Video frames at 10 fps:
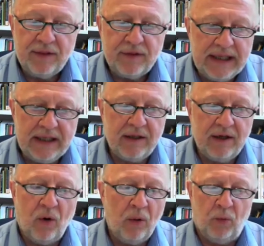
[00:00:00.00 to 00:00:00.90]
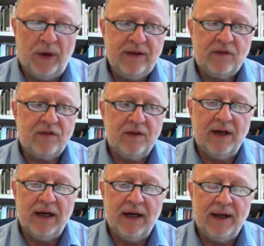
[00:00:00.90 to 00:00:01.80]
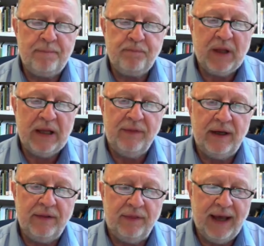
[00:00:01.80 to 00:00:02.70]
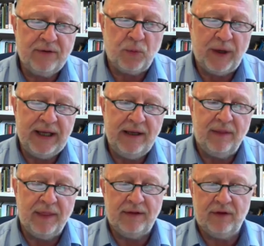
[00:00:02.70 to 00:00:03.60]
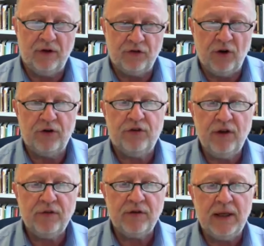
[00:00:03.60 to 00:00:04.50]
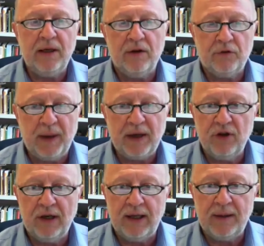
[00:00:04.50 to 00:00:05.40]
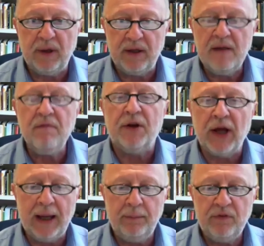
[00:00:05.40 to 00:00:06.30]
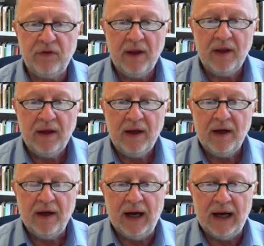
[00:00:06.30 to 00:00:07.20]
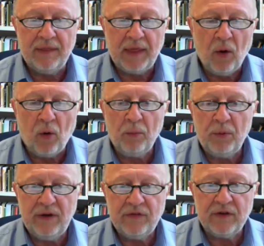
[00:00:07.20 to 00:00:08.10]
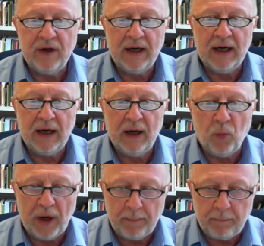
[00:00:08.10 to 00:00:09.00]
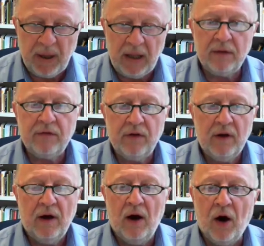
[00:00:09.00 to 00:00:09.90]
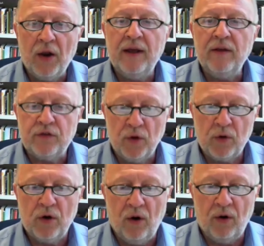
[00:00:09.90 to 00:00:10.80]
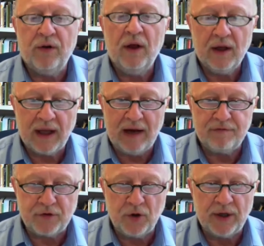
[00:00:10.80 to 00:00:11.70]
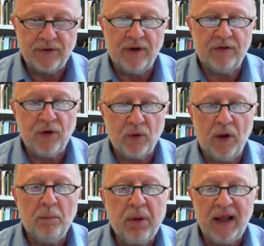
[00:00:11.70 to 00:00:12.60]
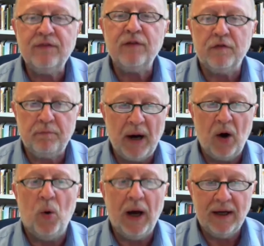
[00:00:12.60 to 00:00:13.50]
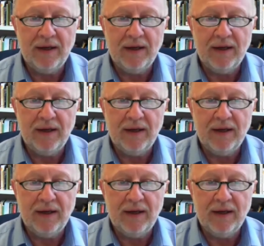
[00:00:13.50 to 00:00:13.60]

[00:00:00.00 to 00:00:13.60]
think always in that way that churches, especially in medieval times, they always were built on a so-called Kraftort, on a so-called place of power.